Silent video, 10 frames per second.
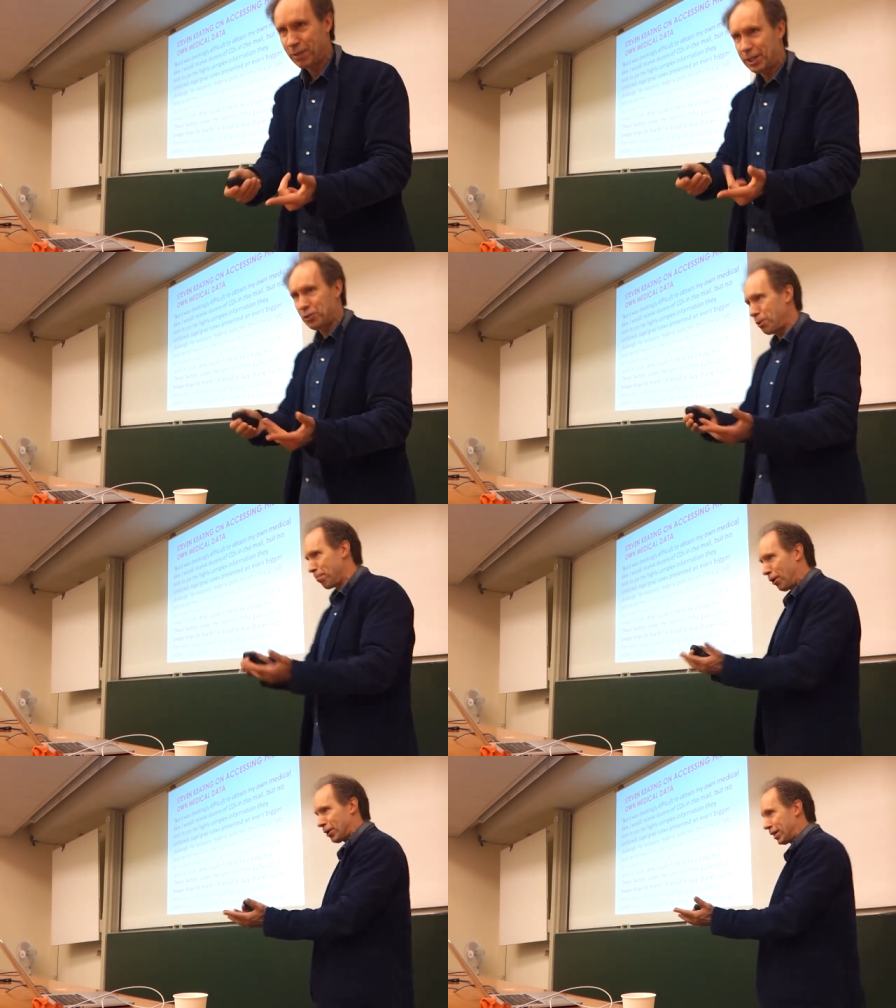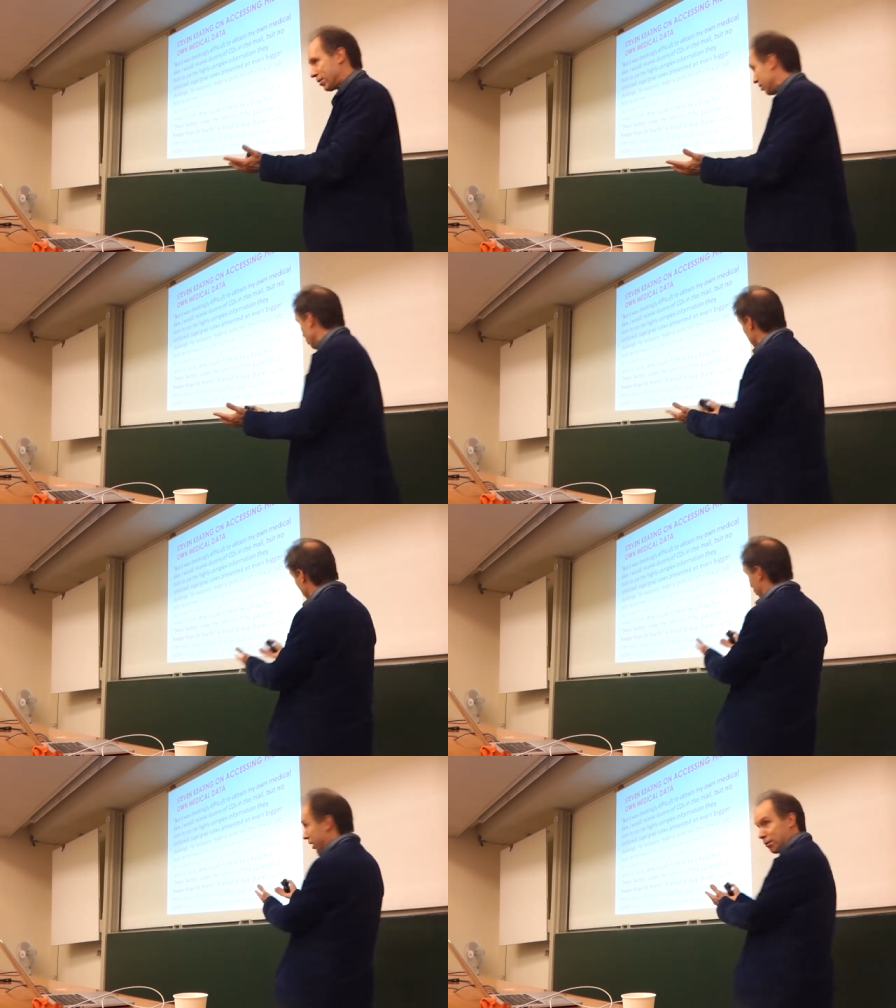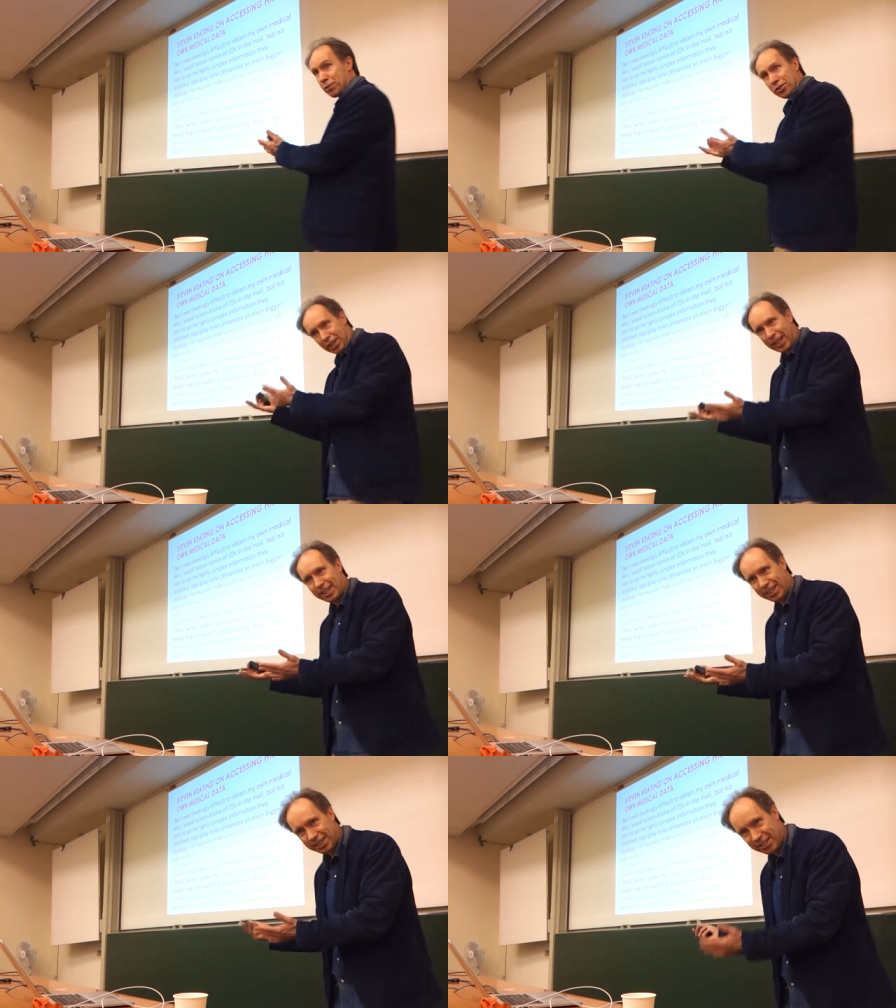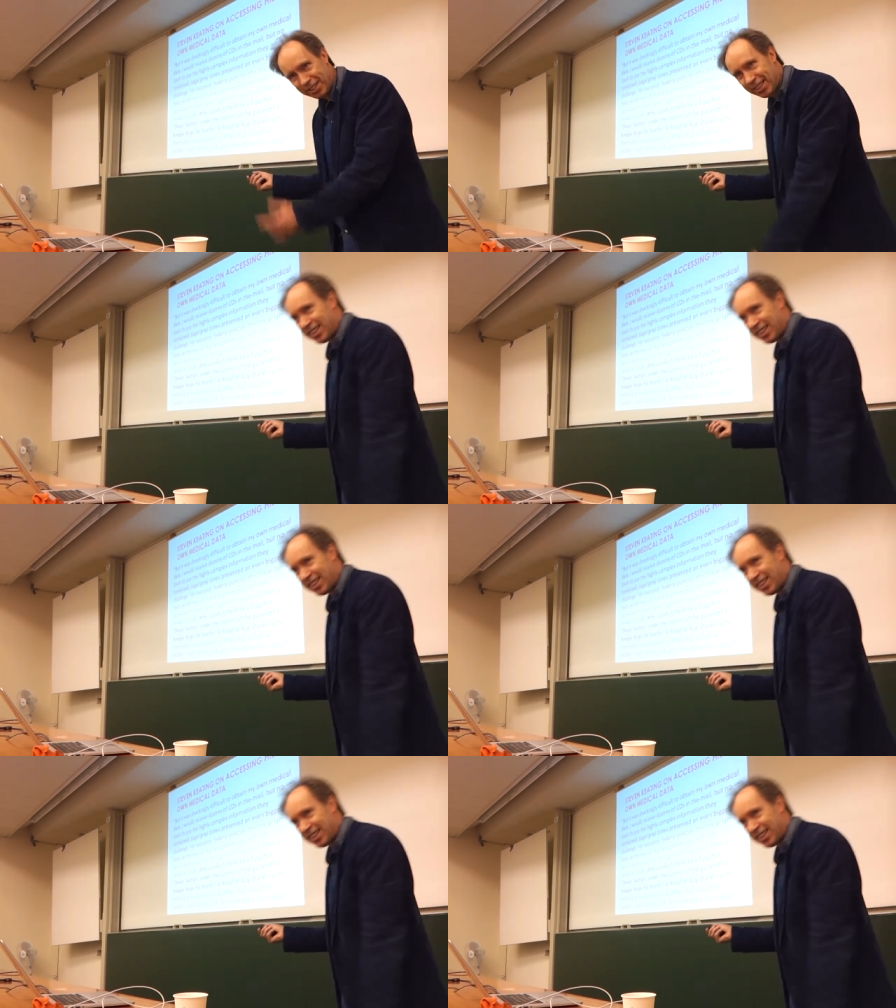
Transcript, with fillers: Why do you block it? You block even the scientists.